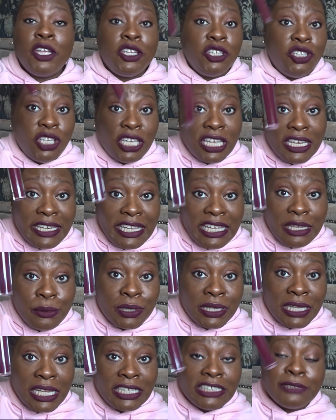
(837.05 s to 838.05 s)
You can eat
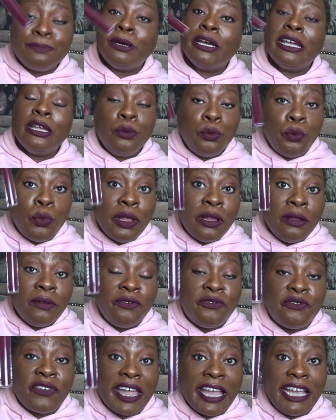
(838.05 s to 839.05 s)
with this, but it will
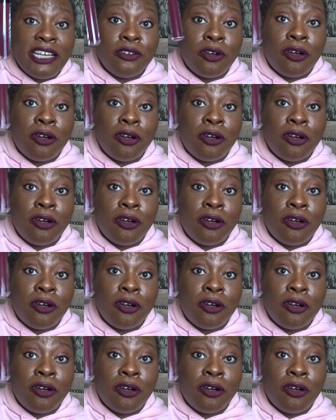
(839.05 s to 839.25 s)
fade,